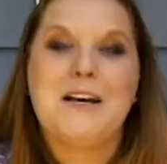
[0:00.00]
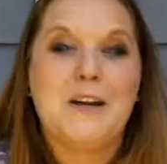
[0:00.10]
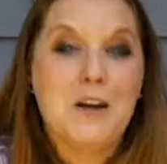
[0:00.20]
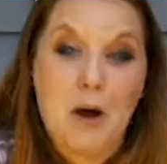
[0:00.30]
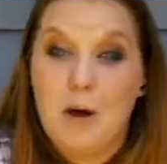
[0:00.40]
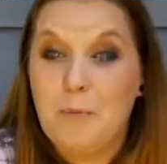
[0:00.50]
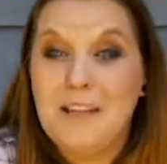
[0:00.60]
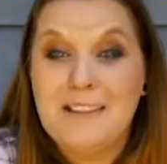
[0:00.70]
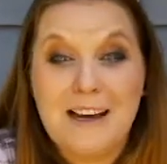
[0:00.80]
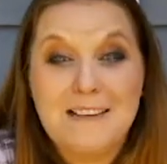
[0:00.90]

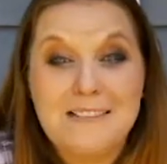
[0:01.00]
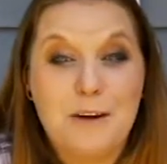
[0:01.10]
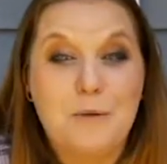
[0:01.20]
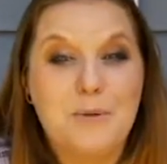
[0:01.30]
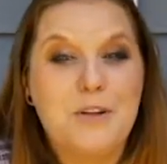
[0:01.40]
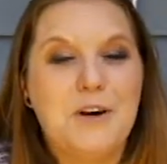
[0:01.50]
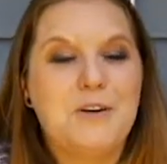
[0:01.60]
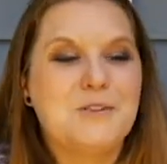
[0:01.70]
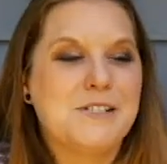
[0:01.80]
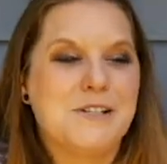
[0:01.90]
comment that down
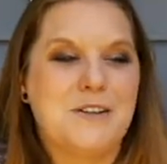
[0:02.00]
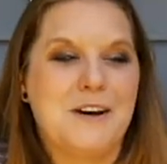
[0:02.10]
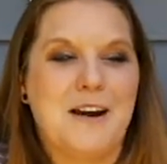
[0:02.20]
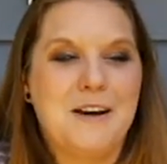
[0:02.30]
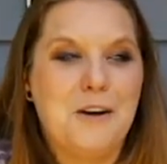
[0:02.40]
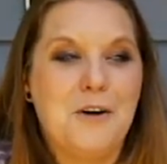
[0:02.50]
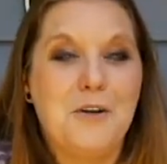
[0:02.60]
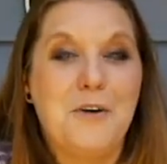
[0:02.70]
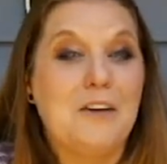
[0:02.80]
below so that I know.